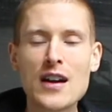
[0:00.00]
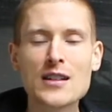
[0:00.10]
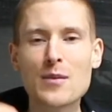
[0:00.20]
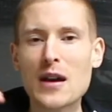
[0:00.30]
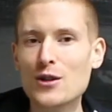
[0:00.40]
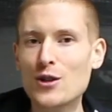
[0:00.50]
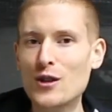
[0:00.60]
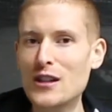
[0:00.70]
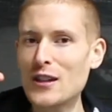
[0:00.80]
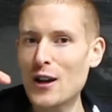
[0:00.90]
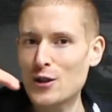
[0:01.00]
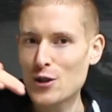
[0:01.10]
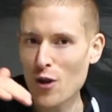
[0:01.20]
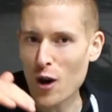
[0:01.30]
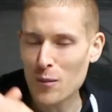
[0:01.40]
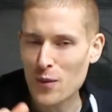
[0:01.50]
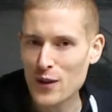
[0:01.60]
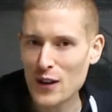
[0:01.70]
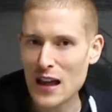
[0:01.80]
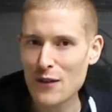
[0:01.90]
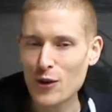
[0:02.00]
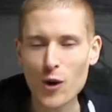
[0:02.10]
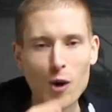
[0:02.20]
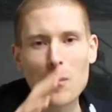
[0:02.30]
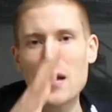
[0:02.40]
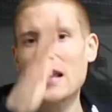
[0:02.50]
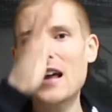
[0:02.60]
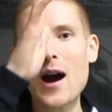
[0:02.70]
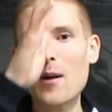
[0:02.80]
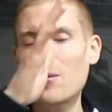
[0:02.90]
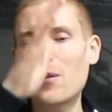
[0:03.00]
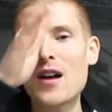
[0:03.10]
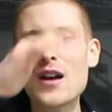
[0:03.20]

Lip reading: So make sure you don't drop your level or pick it up.